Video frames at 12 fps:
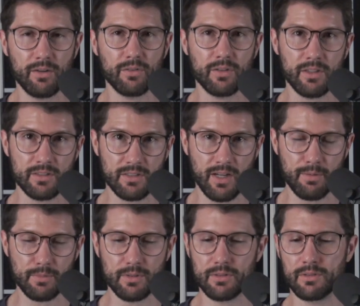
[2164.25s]
is
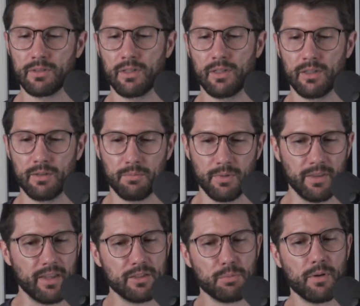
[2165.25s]
timeless, but
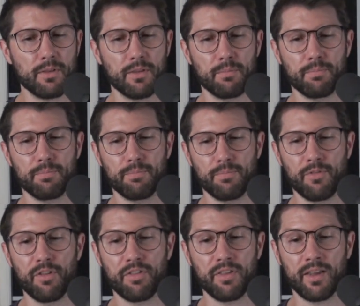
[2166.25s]
that's probably the
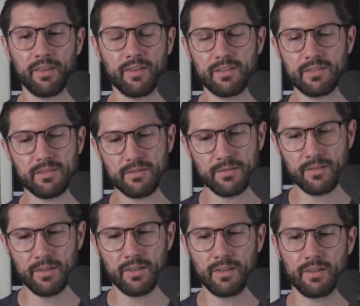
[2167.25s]
thing that's
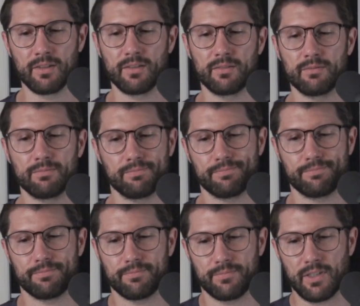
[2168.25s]

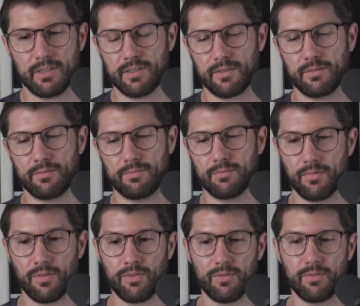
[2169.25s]

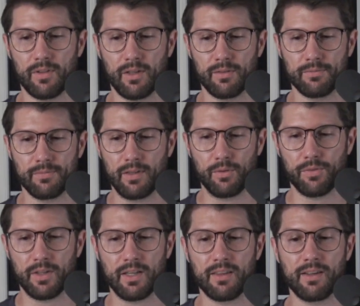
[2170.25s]
I don't think
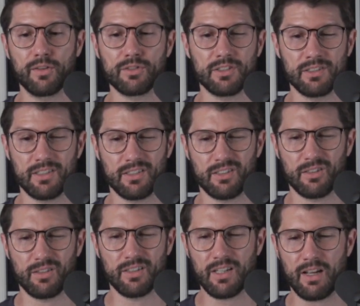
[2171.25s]
anything else is
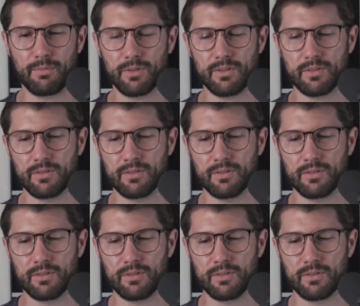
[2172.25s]
necessarily timeless.